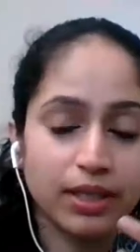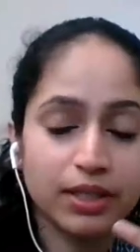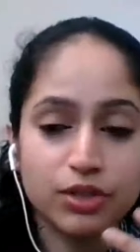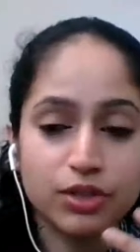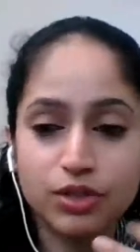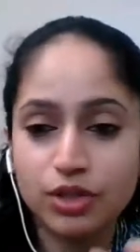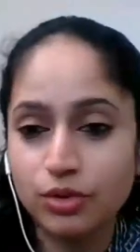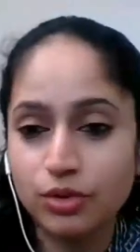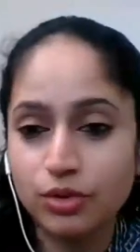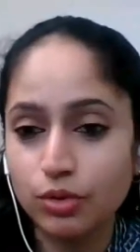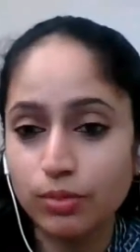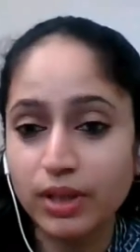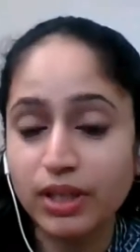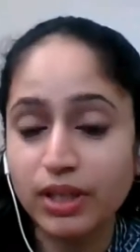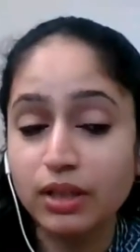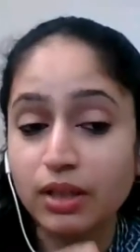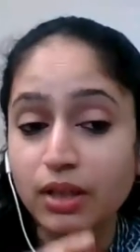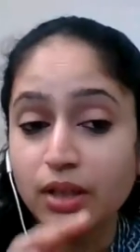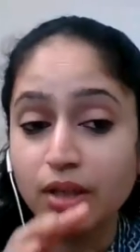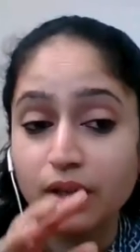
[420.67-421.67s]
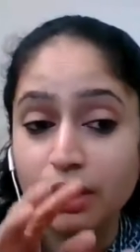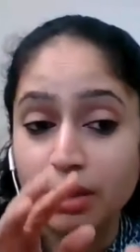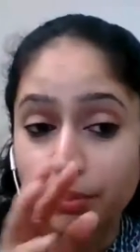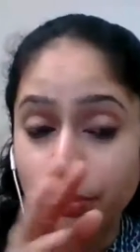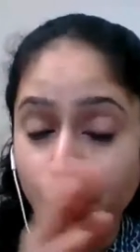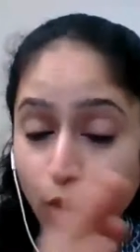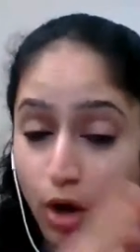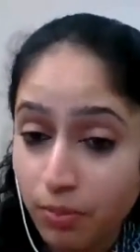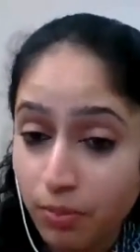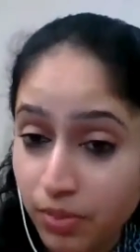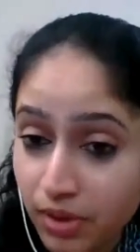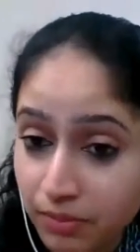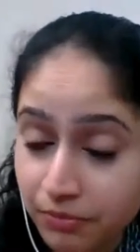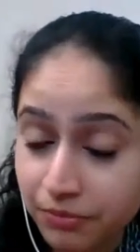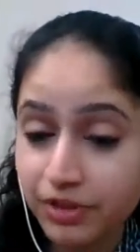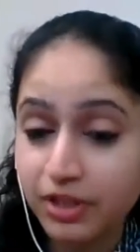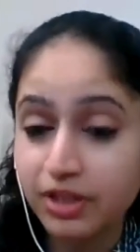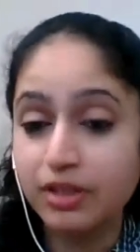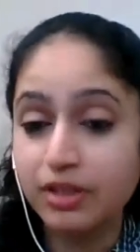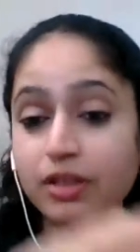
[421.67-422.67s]
an NG tube. And problem
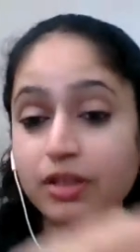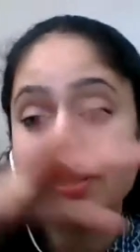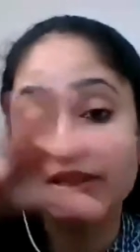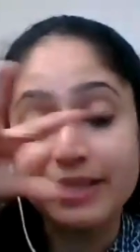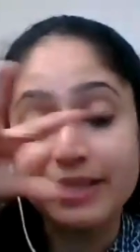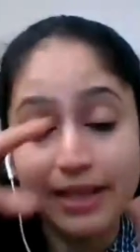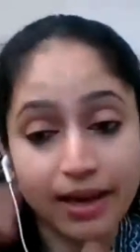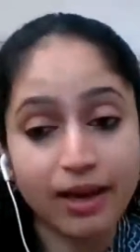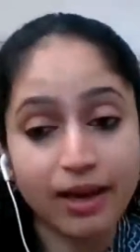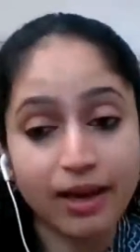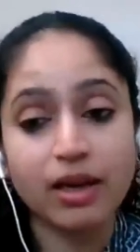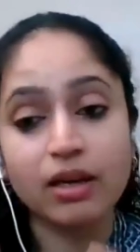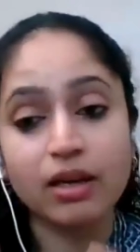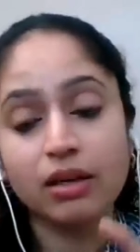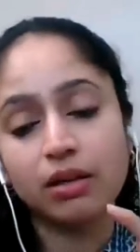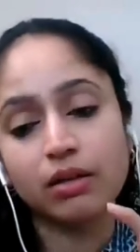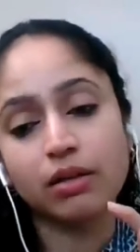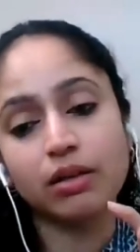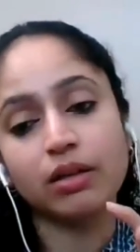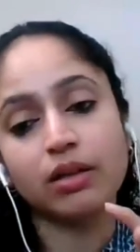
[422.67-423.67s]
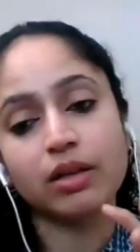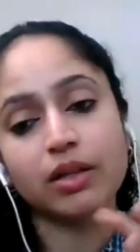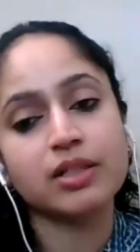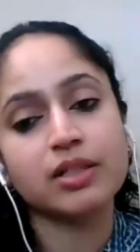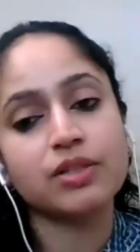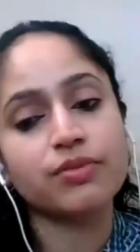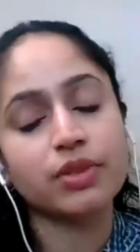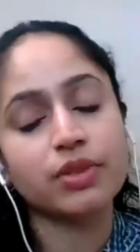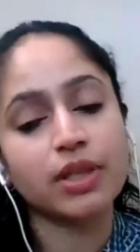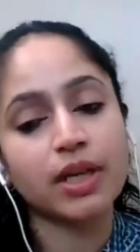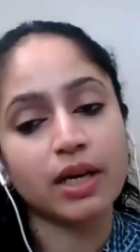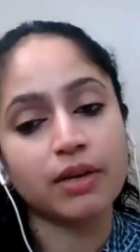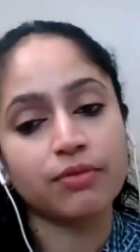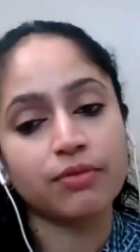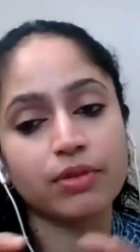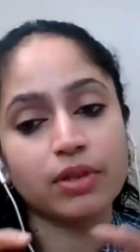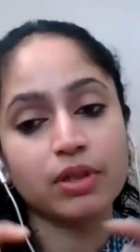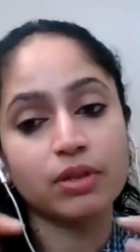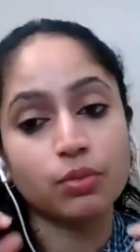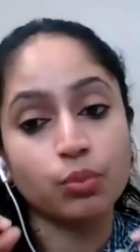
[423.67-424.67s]
feeders and kids with
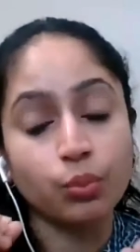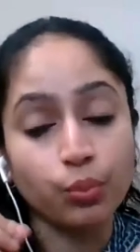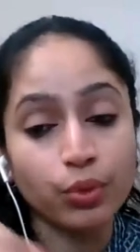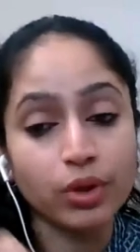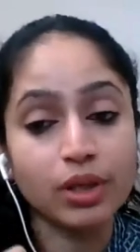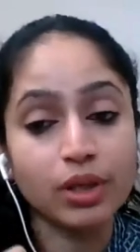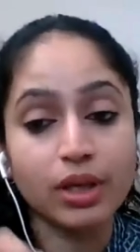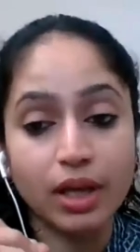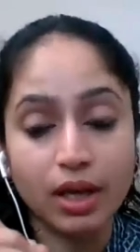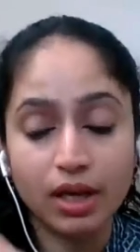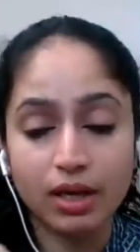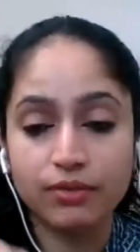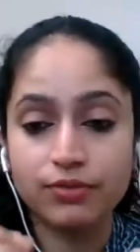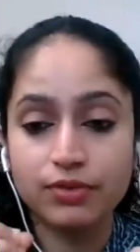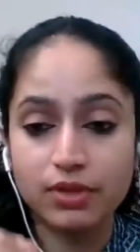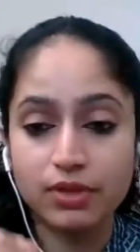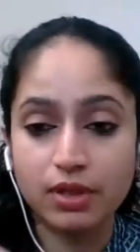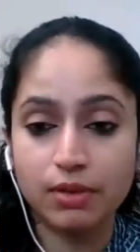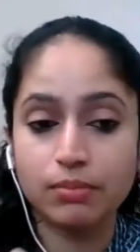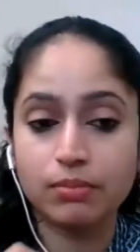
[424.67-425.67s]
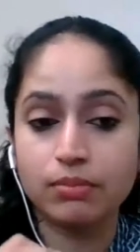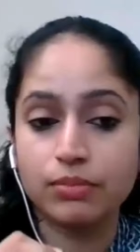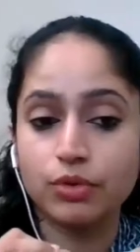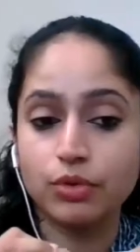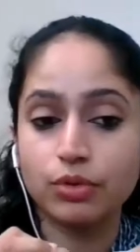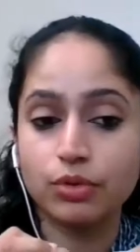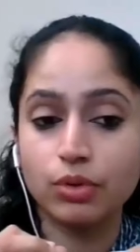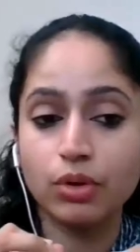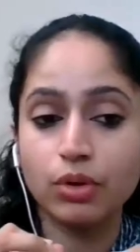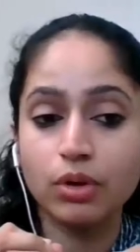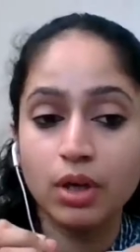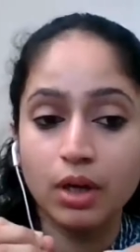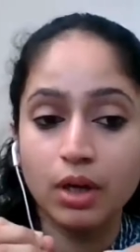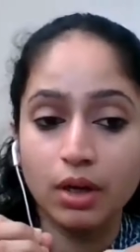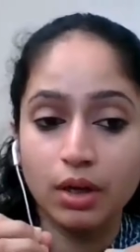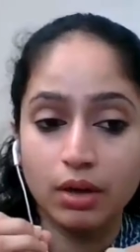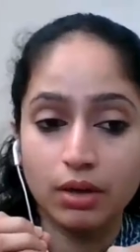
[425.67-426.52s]
ARFID will have some, you know,